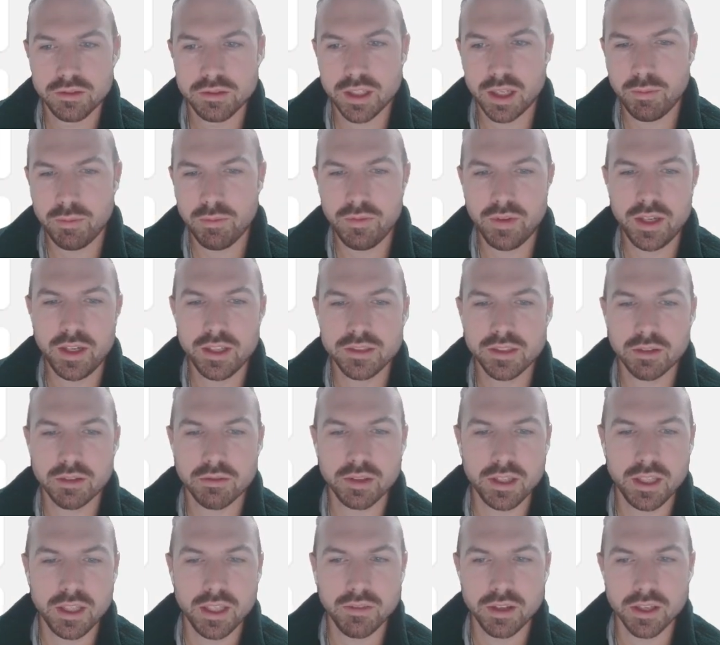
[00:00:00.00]
Shopify is not
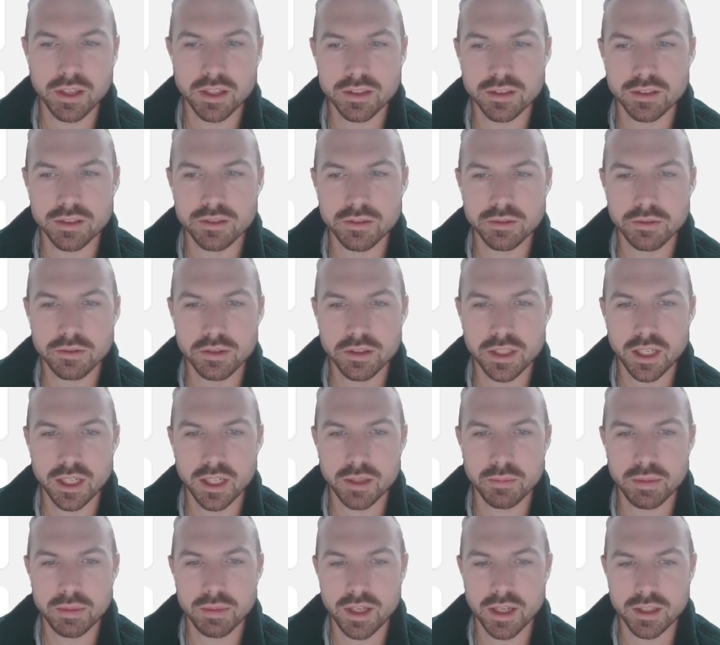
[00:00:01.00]
really giving us a solution out
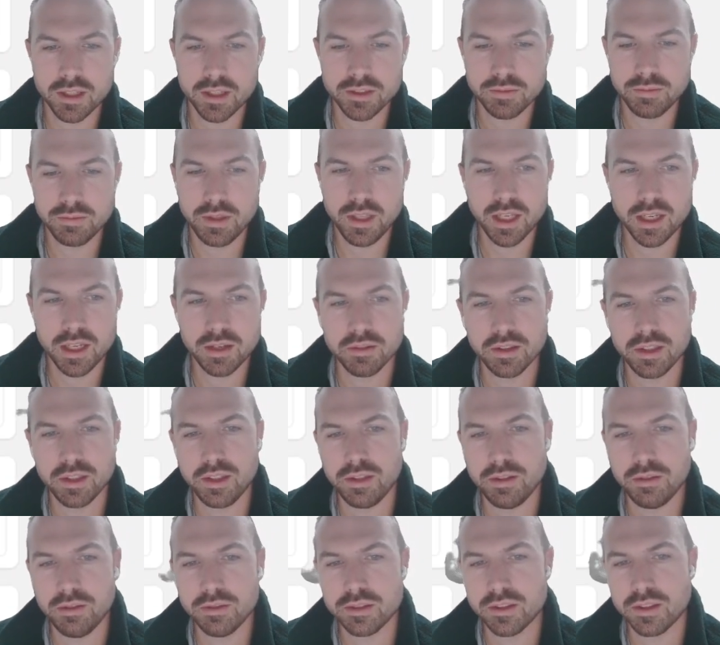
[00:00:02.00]
of the box, we can't
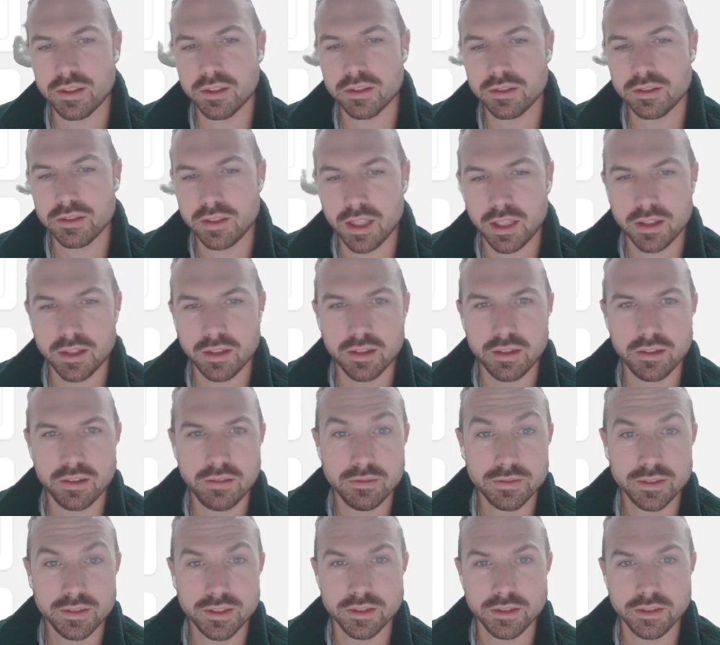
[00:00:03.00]
really use their
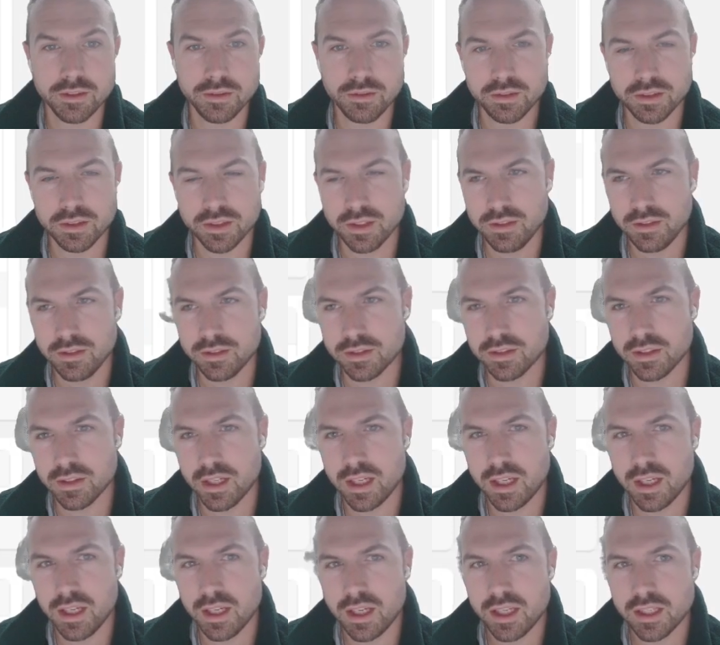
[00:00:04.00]
standard
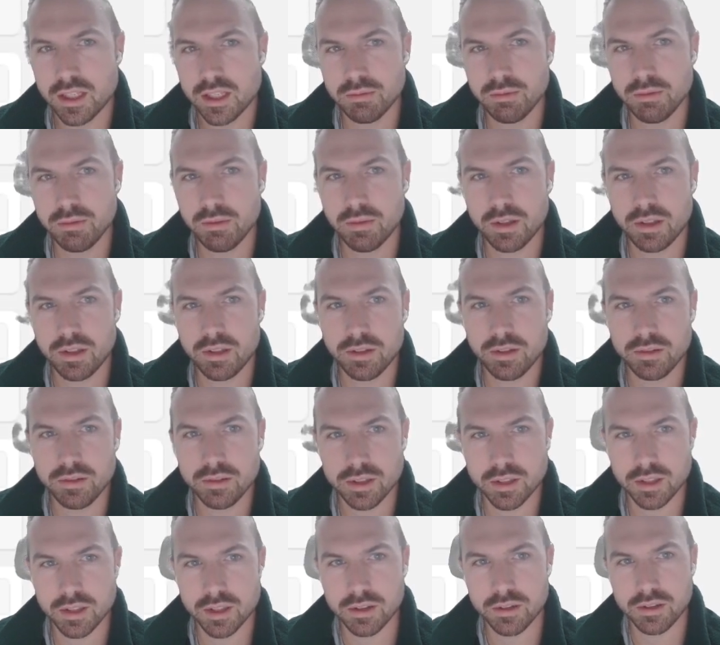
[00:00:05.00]
solutions. Typically what we do
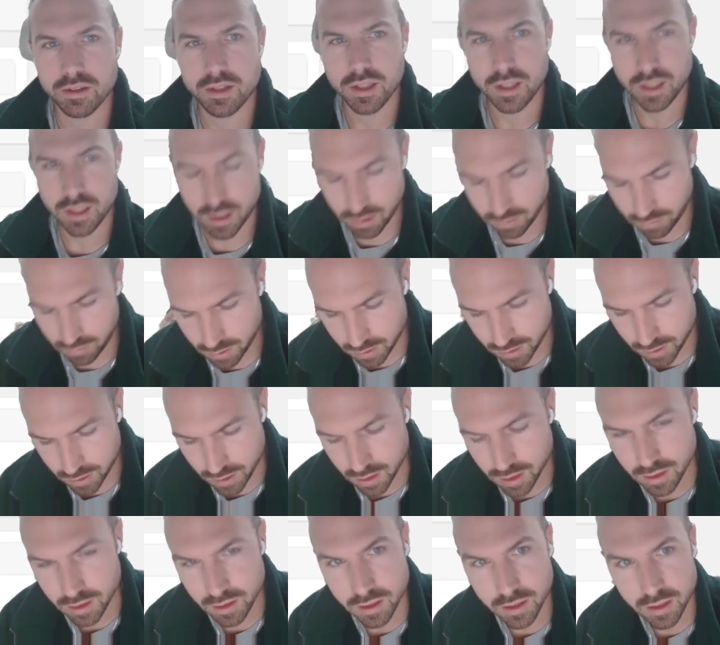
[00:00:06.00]
is we go into here and we
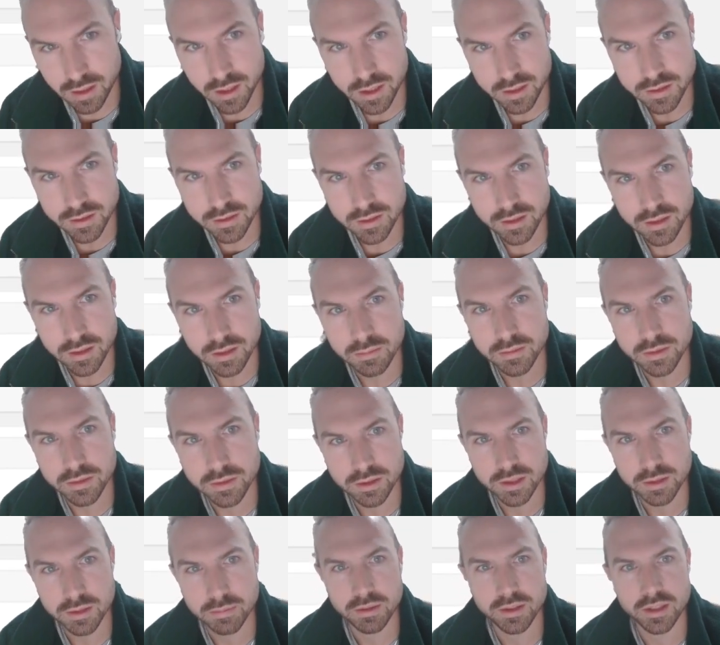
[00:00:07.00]
say custom
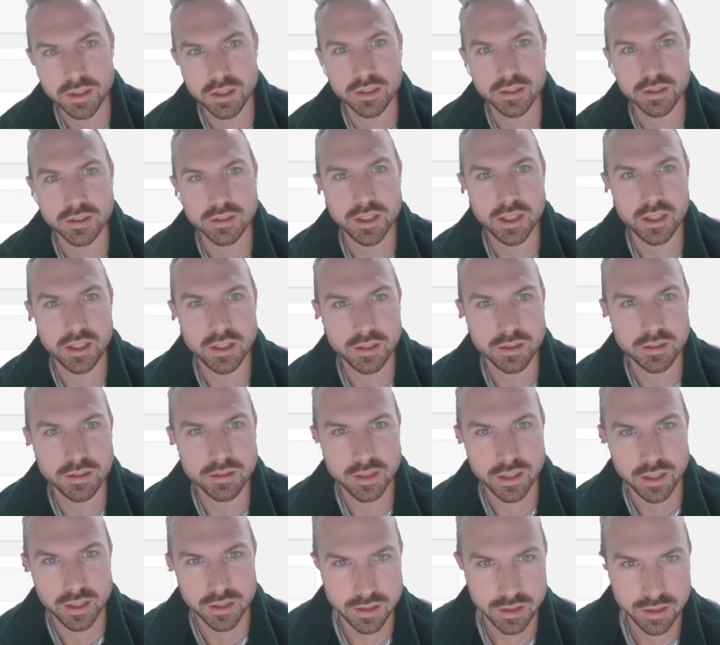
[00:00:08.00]
shipping
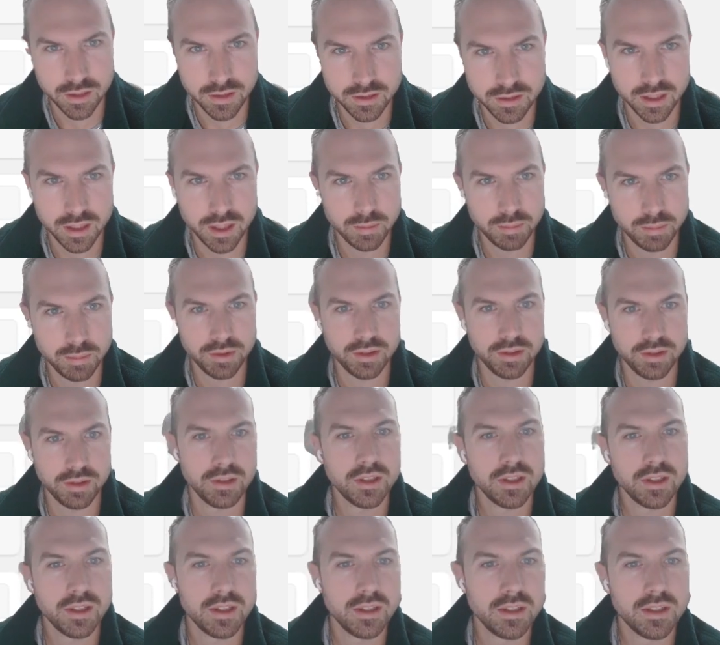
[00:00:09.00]
settings as an
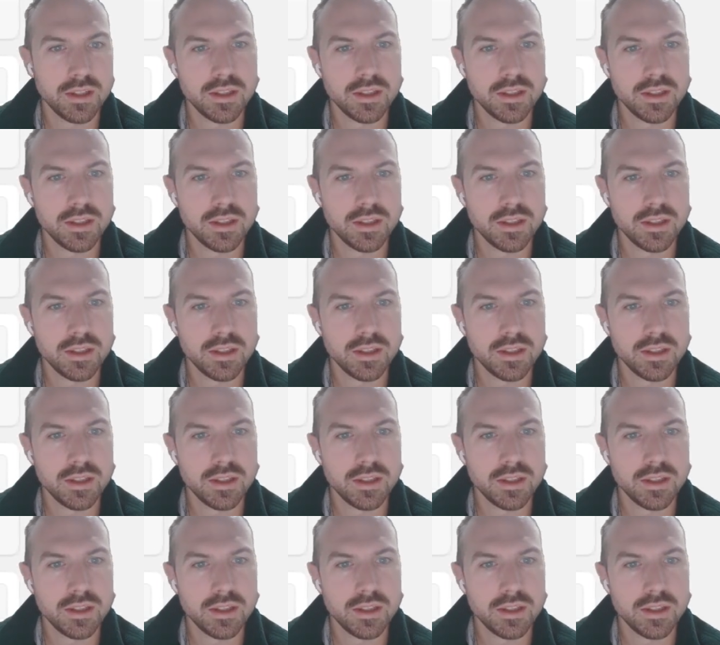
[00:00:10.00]
example.